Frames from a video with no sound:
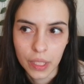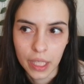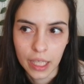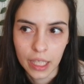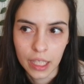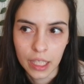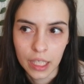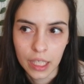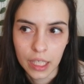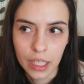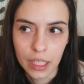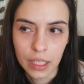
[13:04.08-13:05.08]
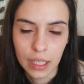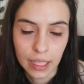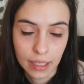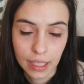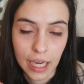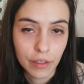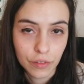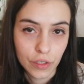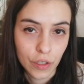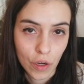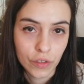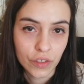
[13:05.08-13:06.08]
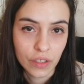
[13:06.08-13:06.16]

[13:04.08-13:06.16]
playing, the character on